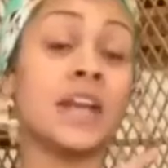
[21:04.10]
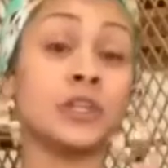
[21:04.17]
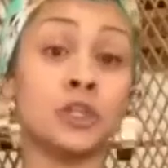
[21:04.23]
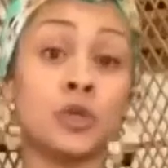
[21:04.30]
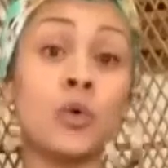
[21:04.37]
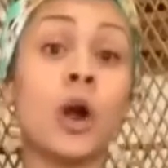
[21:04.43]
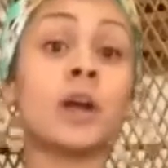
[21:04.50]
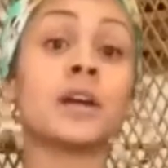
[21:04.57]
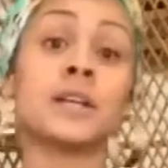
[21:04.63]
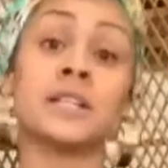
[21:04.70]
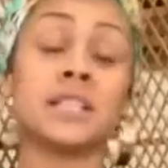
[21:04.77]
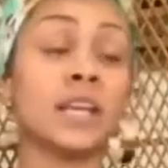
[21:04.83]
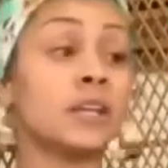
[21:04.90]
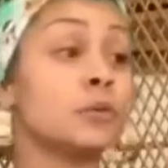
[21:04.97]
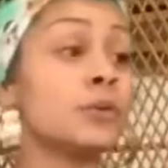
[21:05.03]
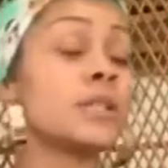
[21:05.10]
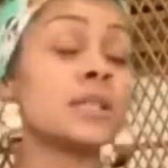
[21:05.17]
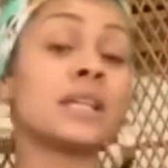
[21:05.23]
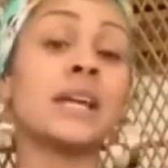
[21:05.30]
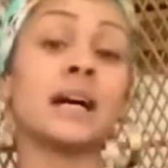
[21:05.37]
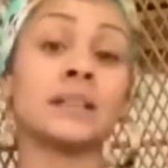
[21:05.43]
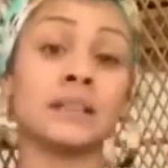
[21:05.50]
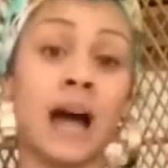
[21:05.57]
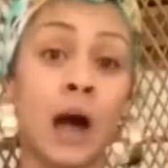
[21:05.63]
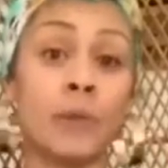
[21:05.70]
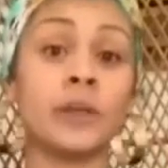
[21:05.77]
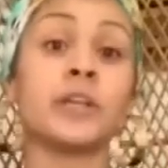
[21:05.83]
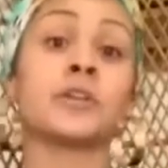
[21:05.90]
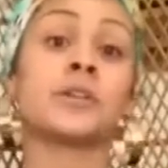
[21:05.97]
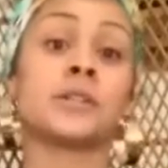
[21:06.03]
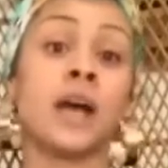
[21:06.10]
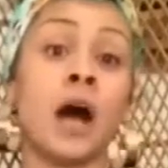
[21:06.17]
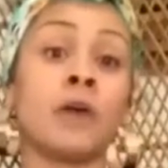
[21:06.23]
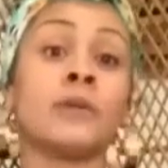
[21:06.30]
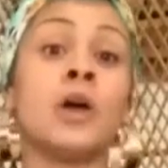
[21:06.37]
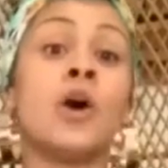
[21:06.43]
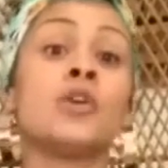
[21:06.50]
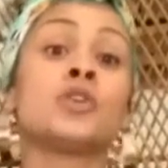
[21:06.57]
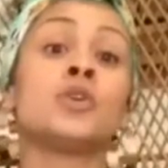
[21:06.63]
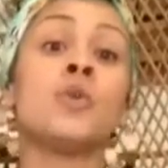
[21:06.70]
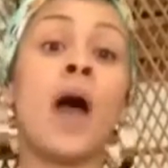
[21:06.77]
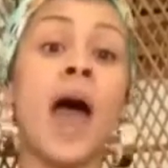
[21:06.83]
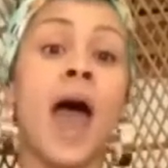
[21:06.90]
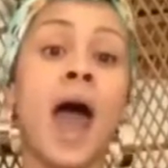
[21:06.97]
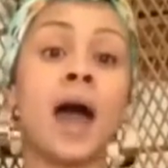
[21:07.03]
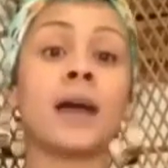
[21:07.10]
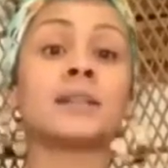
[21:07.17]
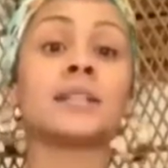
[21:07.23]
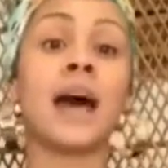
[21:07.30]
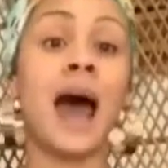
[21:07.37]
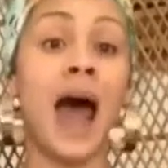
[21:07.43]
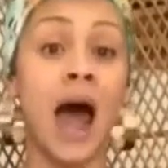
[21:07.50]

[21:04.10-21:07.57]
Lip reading: and you are continuously allowing yourself to act